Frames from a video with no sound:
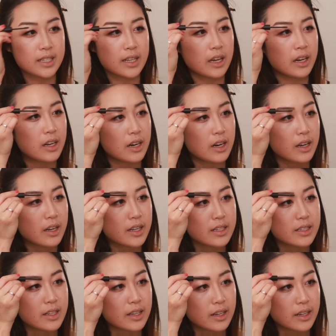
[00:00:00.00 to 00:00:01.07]
it's kind of
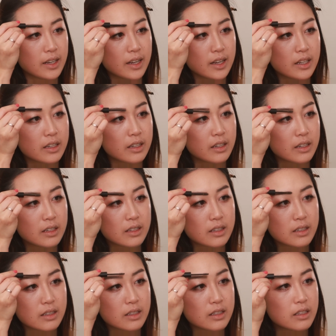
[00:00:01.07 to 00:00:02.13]
nice. Like I can't
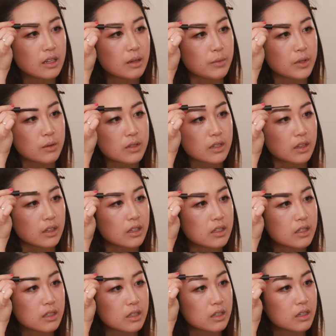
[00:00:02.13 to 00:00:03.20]
stop using
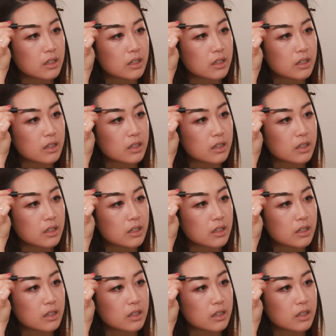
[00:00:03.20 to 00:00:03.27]
this.